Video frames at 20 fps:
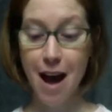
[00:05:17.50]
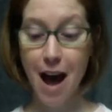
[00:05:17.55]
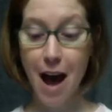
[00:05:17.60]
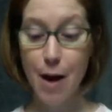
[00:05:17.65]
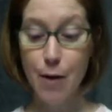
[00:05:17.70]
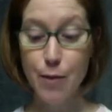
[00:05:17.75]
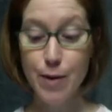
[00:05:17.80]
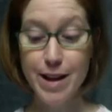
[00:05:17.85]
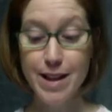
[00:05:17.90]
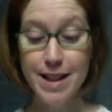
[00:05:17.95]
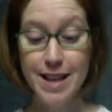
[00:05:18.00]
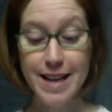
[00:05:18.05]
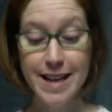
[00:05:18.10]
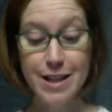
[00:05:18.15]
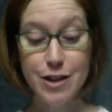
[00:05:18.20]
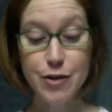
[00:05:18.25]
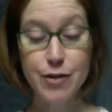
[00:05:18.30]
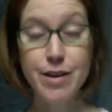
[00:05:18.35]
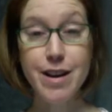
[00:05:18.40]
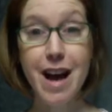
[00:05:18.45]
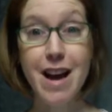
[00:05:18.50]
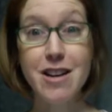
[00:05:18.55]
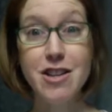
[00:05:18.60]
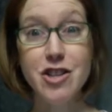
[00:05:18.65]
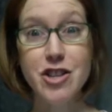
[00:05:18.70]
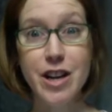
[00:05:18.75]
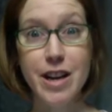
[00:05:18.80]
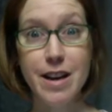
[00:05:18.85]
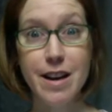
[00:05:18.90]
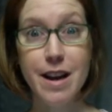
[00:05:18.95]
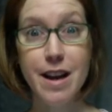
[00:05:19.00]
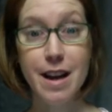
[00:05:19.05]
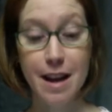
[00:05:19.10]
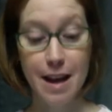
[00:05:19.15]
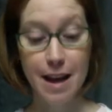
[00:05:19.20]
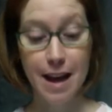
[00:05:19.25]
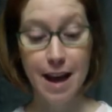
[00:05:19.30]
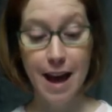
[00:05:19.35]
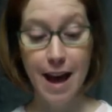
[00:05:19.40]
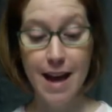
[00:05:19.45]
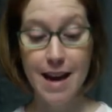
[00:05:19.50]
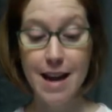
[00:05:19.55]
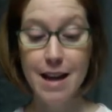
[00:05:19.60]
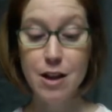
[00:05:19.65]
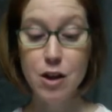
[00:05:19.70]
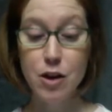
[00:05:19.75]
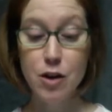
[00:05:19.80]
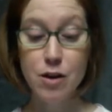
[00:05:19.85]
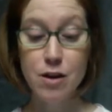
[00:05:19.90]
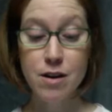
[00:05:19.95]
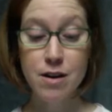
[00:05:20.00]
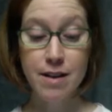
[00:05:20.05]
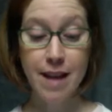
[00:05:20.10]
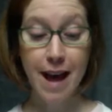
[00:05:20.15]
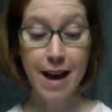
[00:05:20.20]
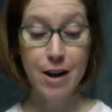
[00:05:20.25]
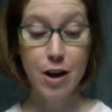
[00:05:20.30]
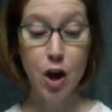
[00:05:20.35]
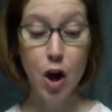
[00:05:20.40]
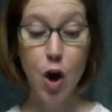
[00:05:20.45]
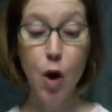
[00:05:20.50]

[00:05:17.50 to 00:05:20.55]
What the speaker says: I read the introduction and I learn that